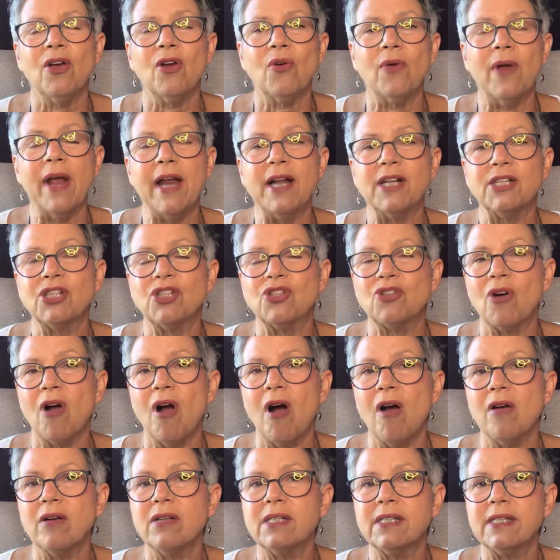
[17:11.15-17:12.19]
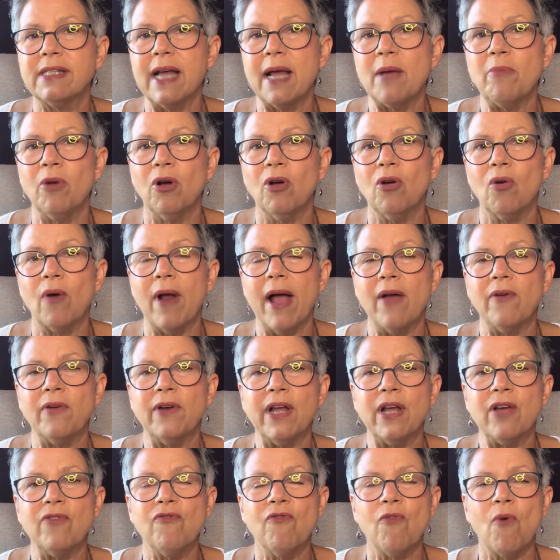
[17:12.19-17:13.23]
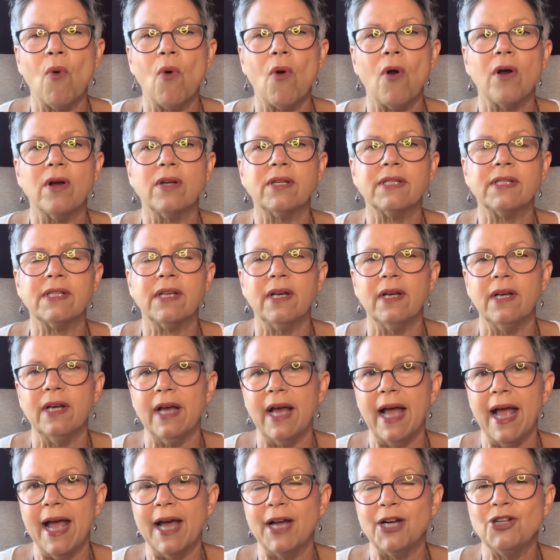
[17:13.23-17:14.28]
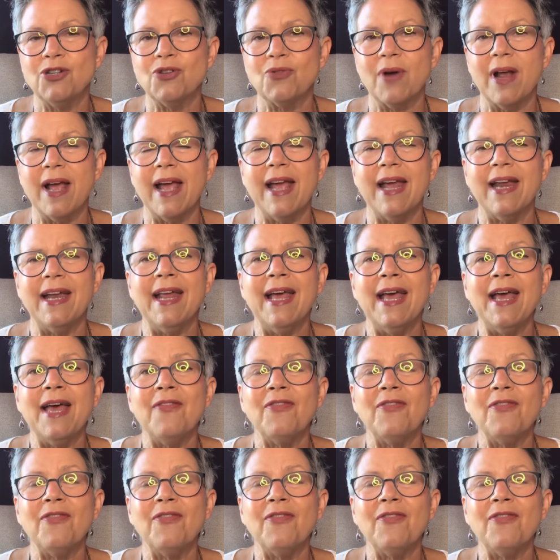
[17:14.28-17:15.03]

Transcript: create a strong, stable grounding force and drain,